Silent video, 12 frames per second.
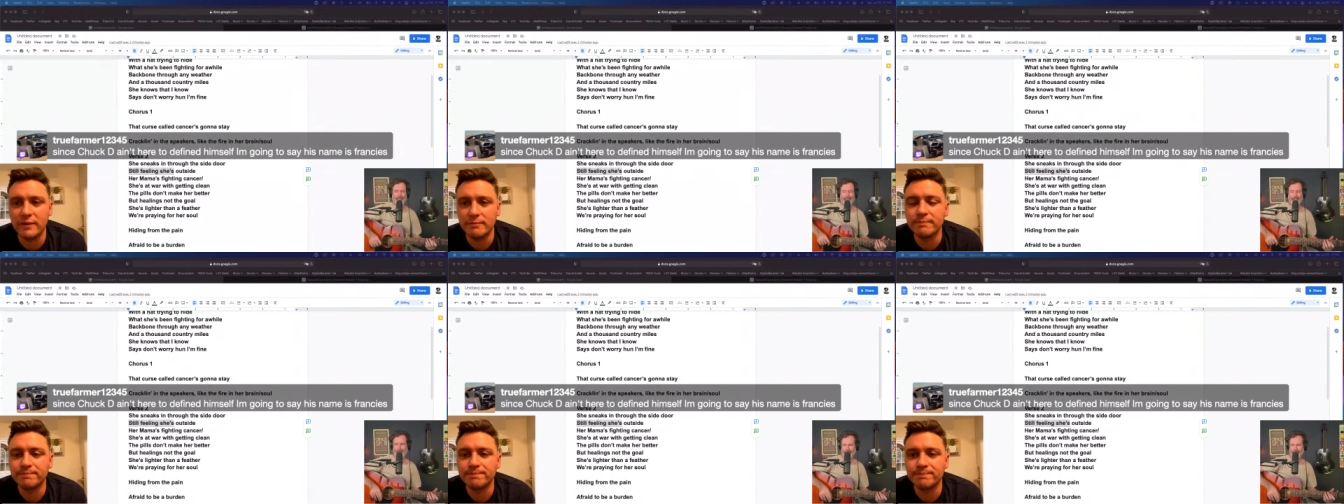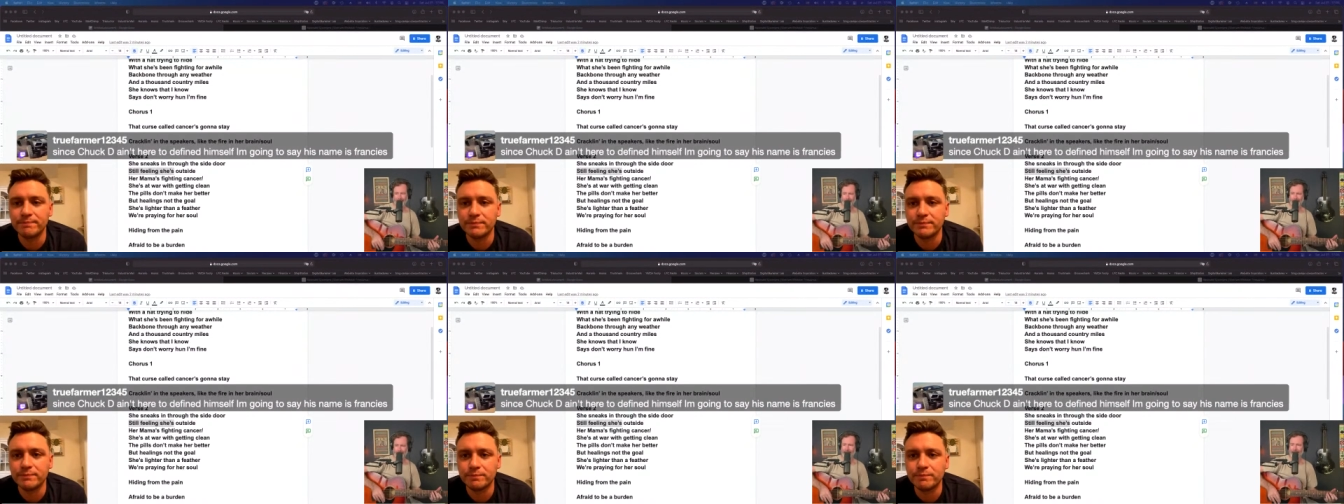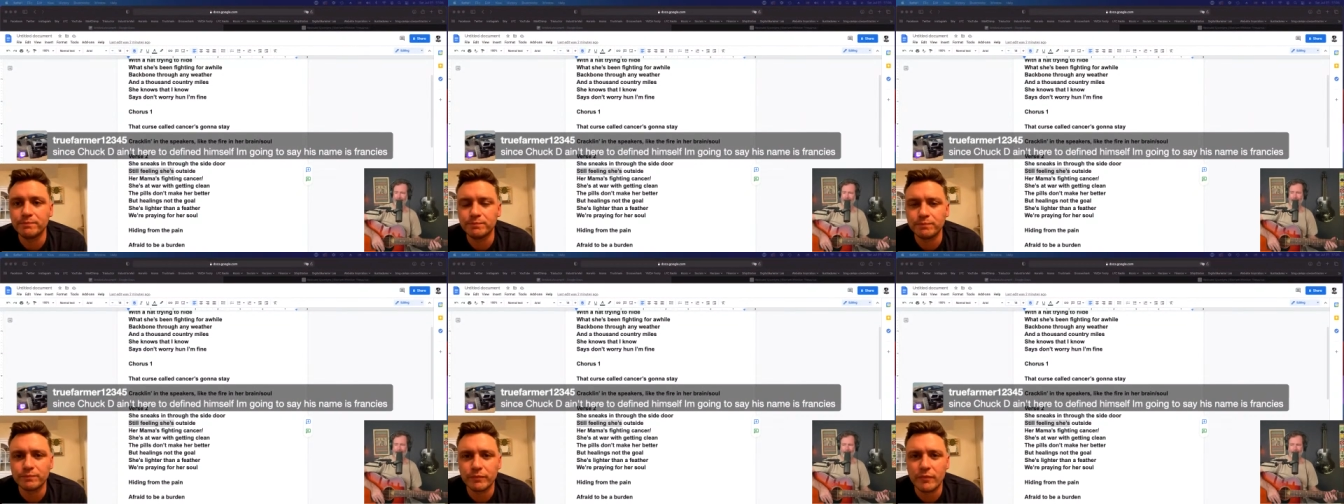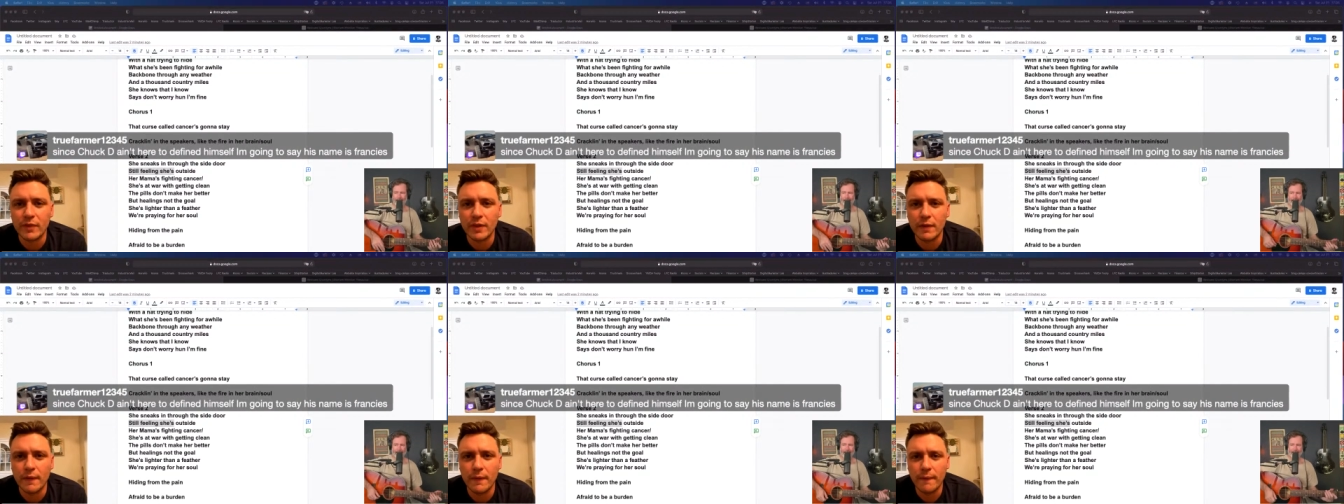Yeah, absolutely.
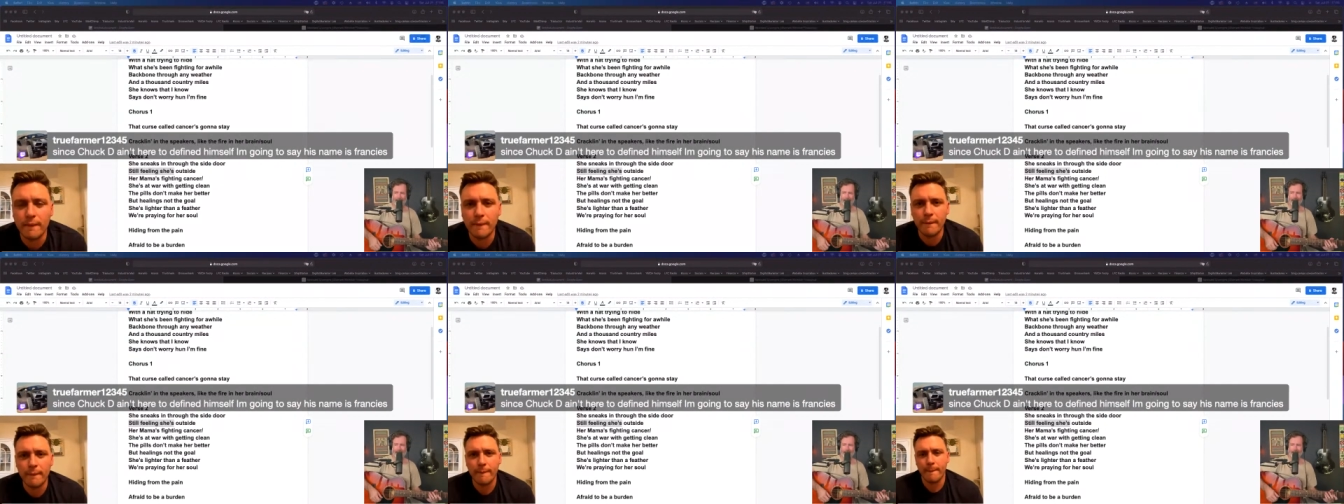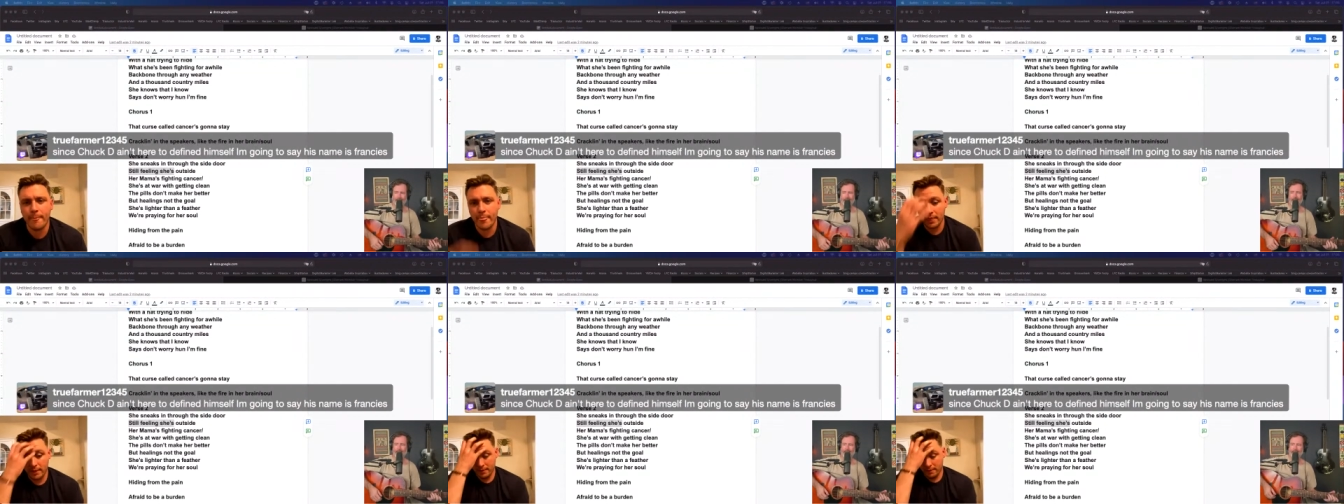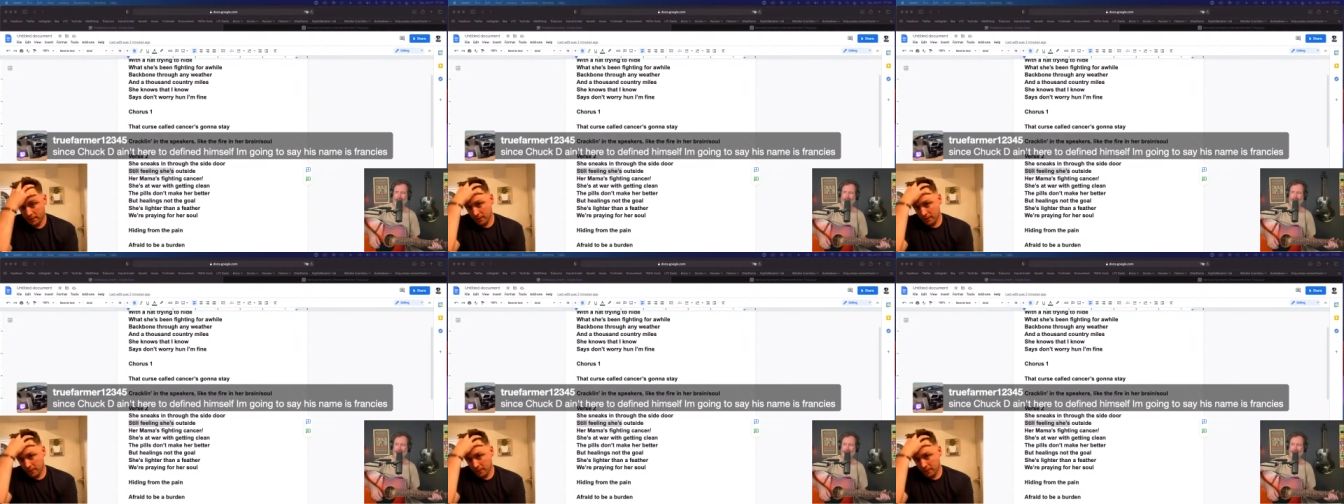She sneaks